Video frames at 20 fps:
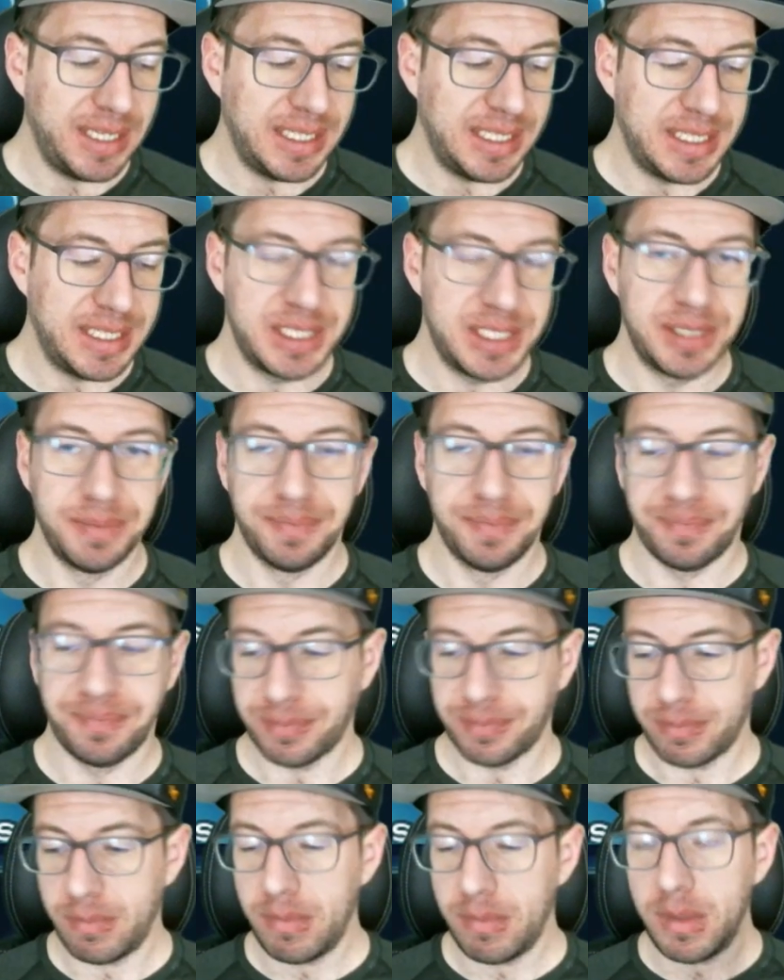is
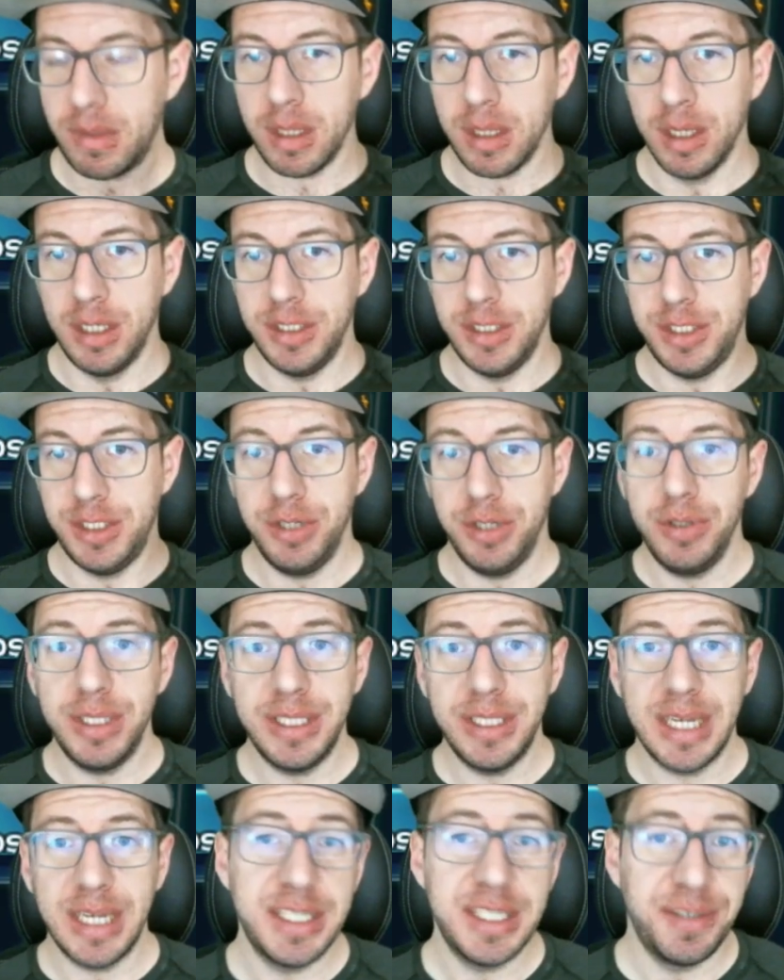do the
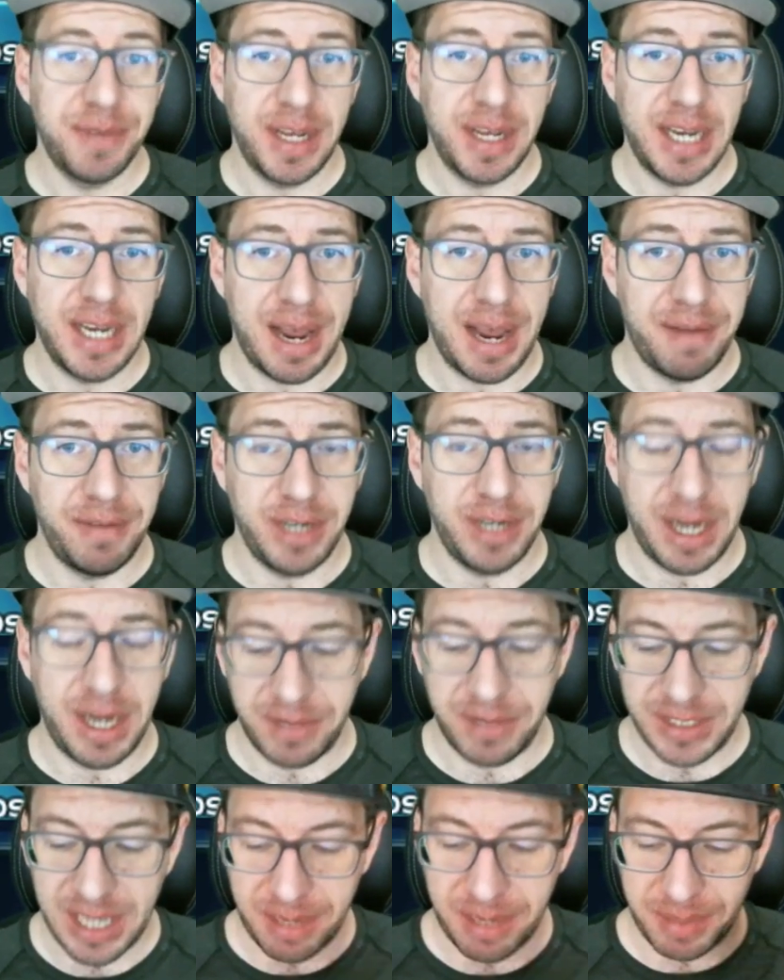dice event
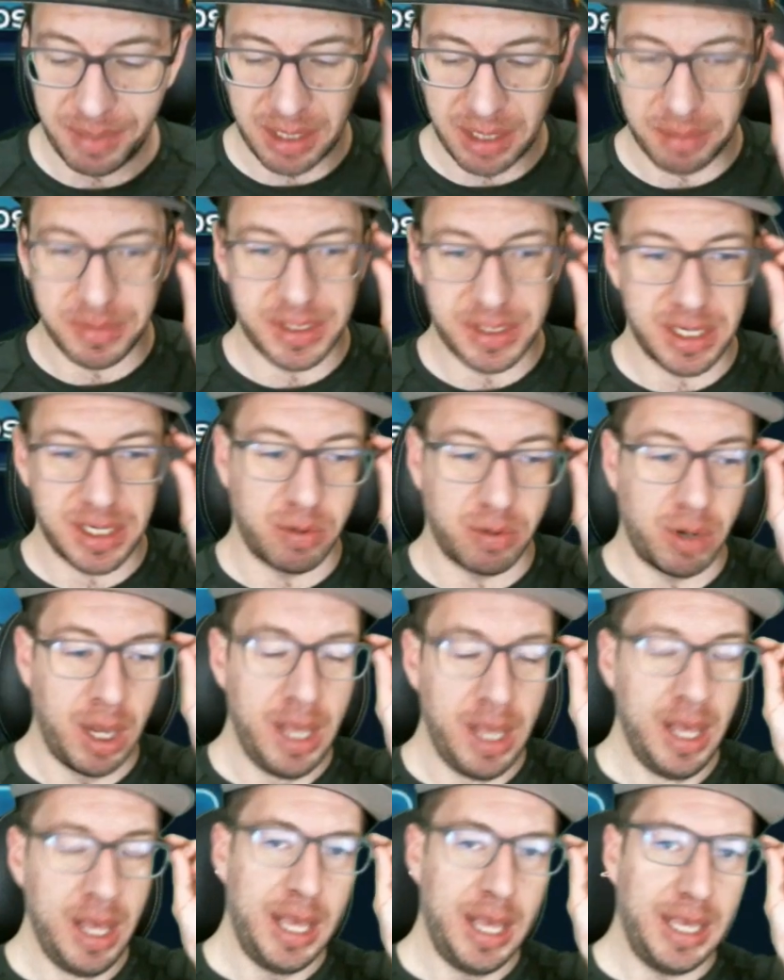every time it comes out
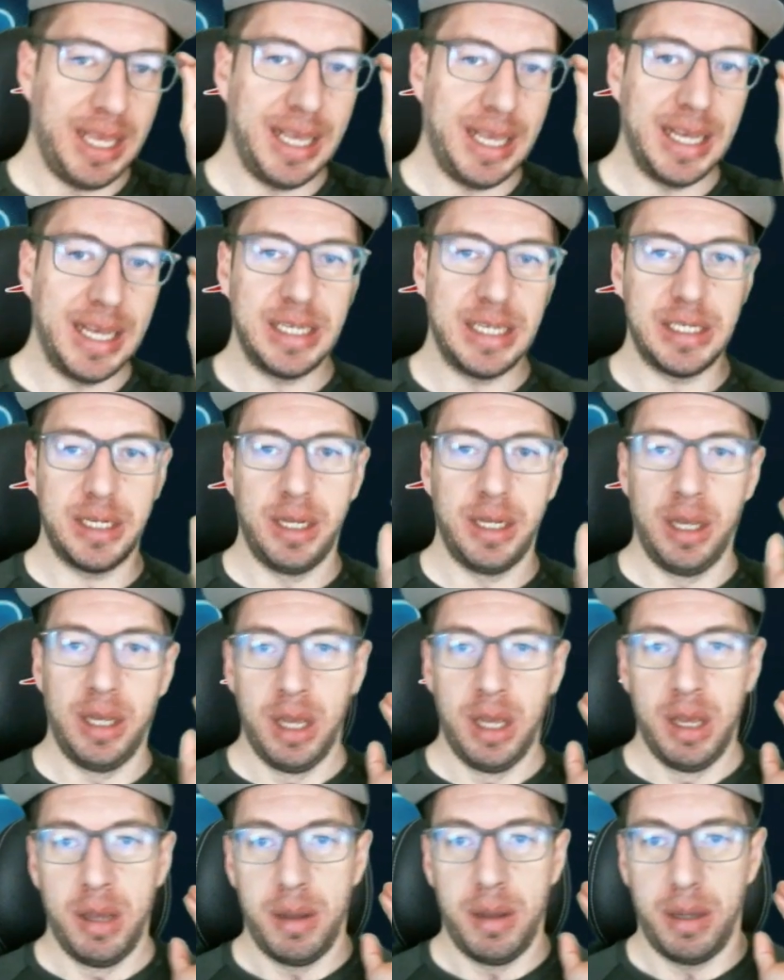and
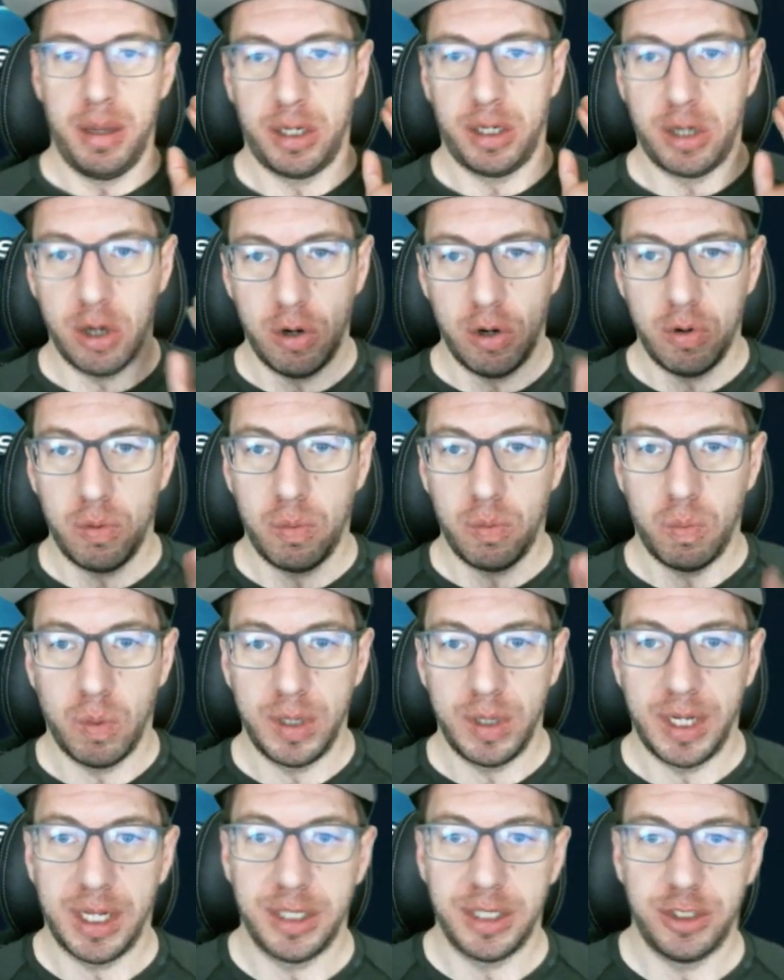go
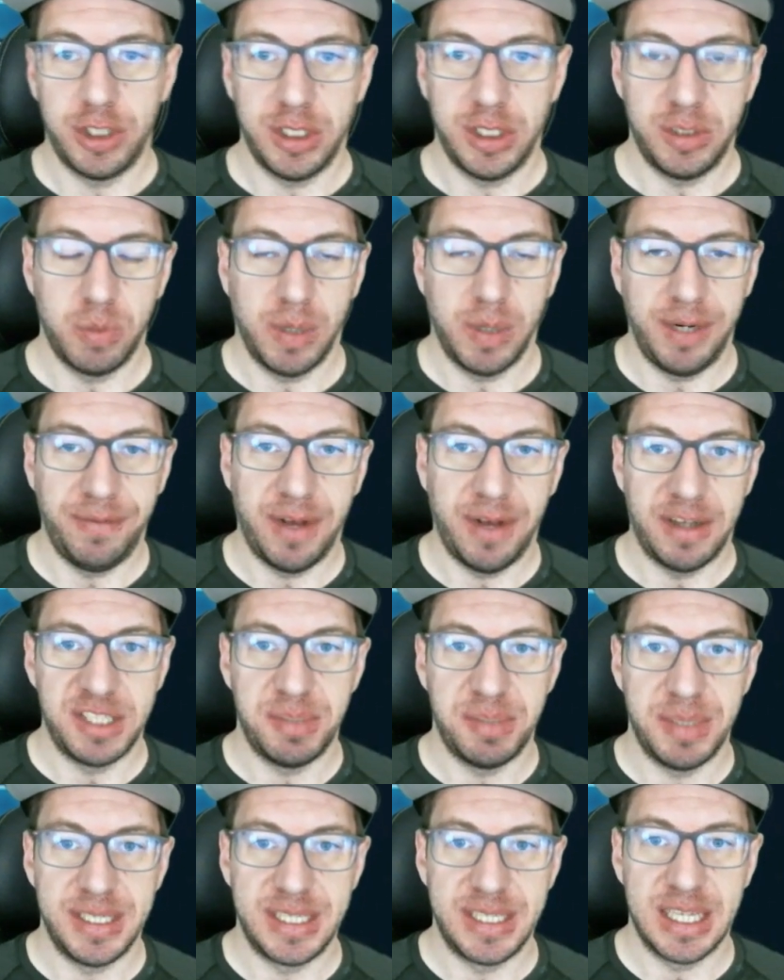125
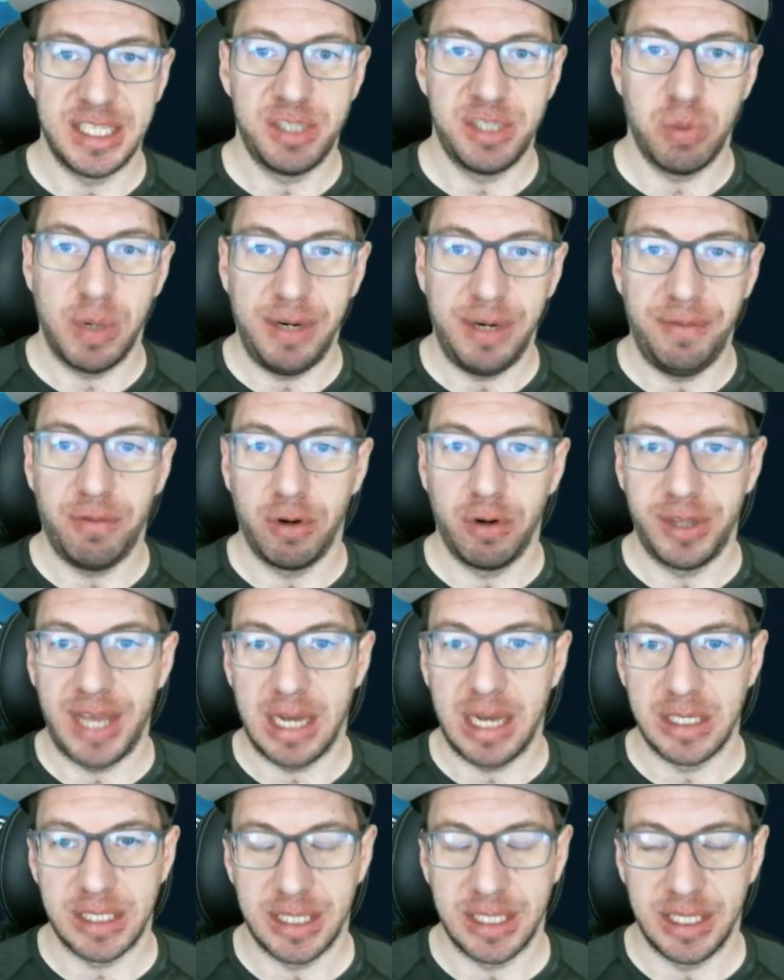spins. That's
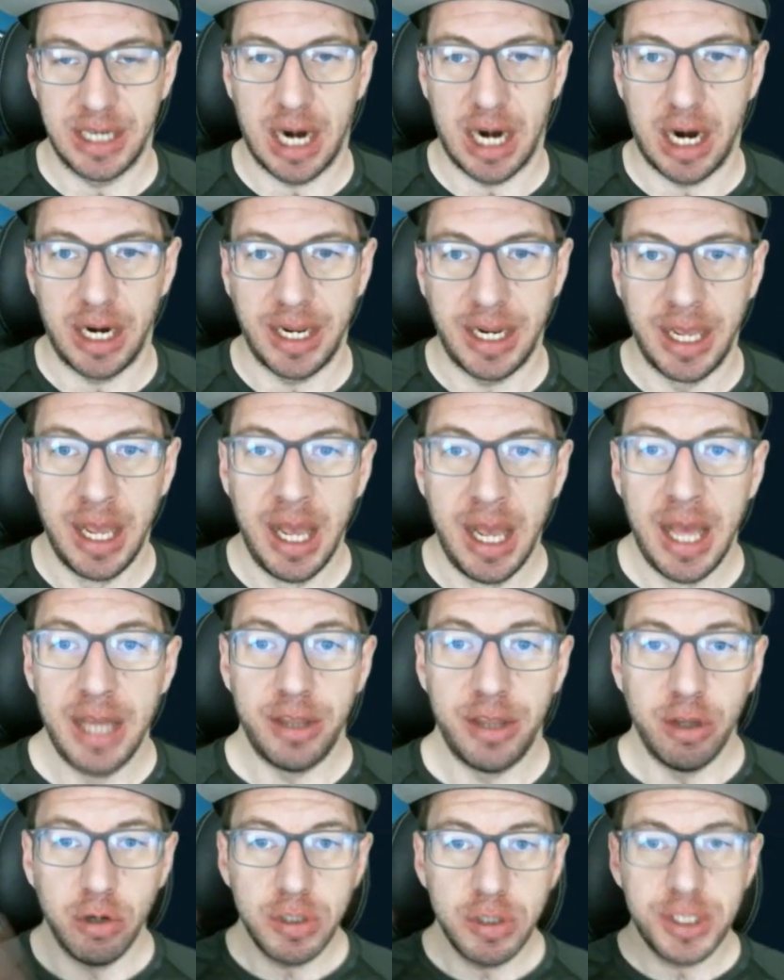24,000 Linari.
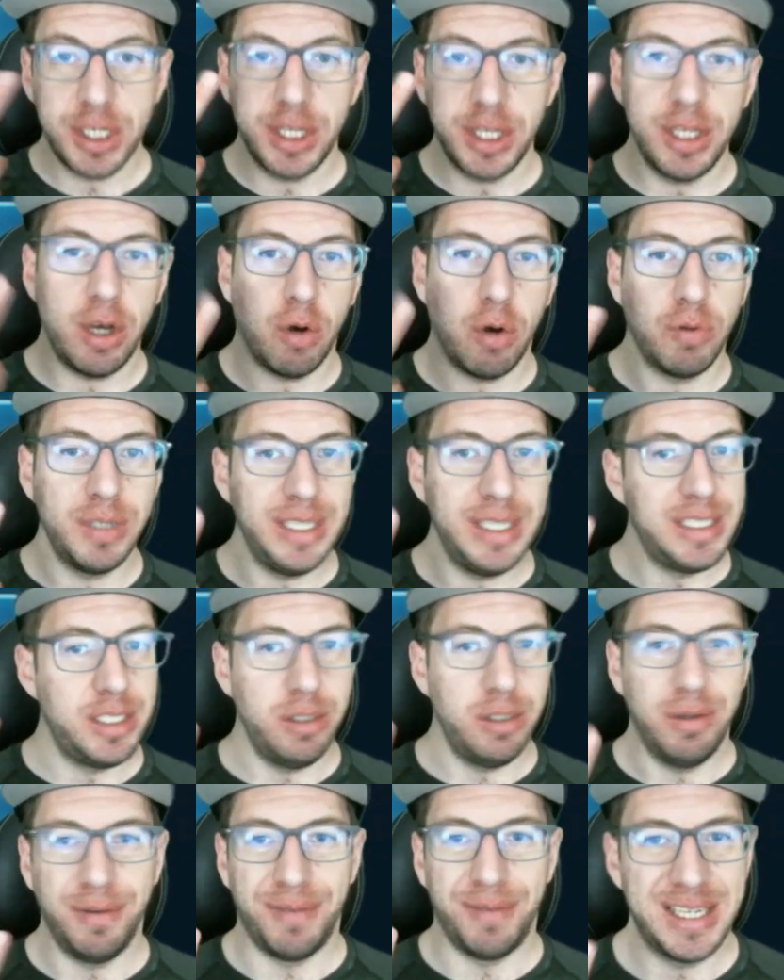Those are the only
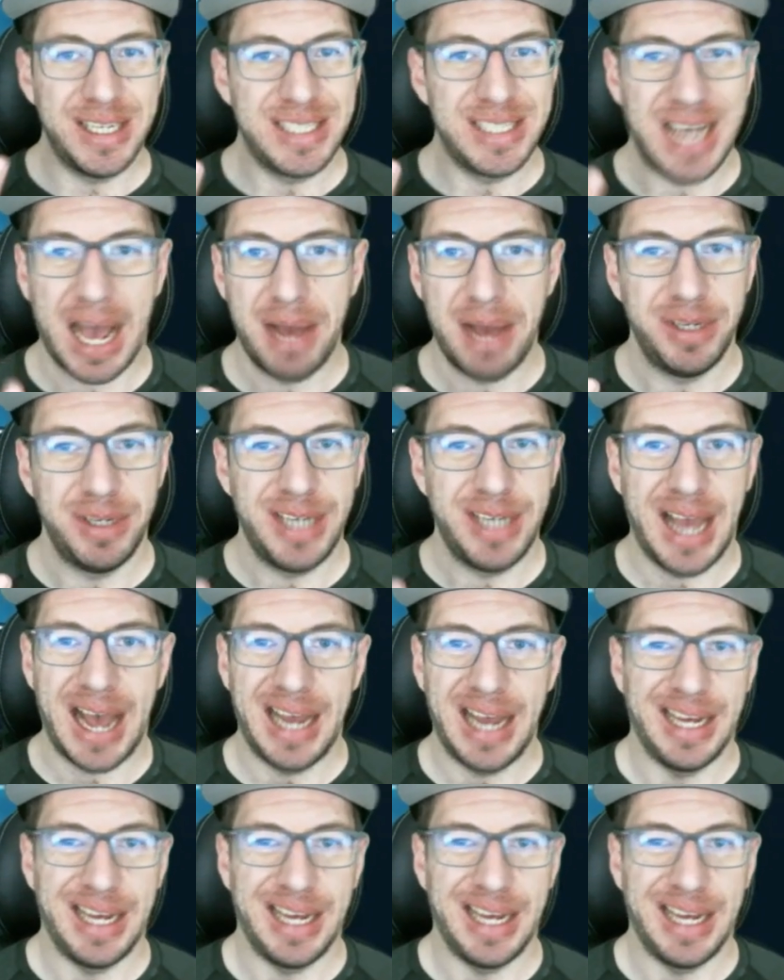two events I would